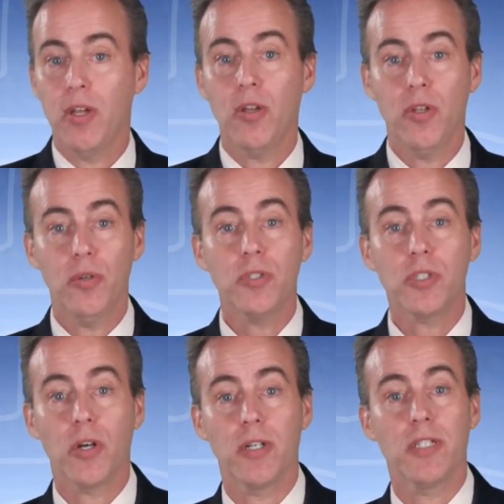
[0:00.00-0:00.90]
you
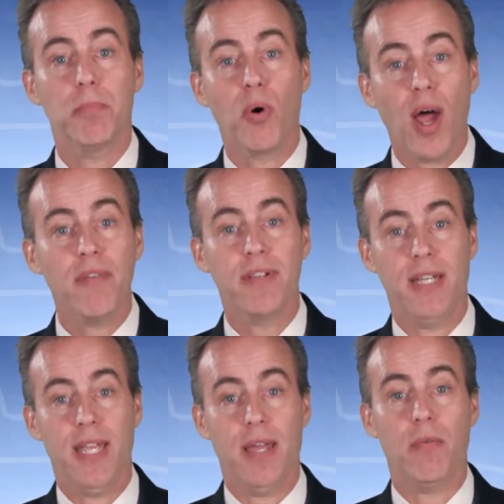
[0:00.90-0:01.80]
start to profit
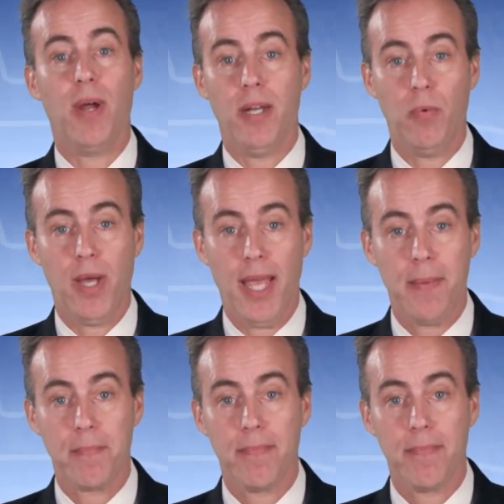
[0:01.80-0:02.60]
again right away.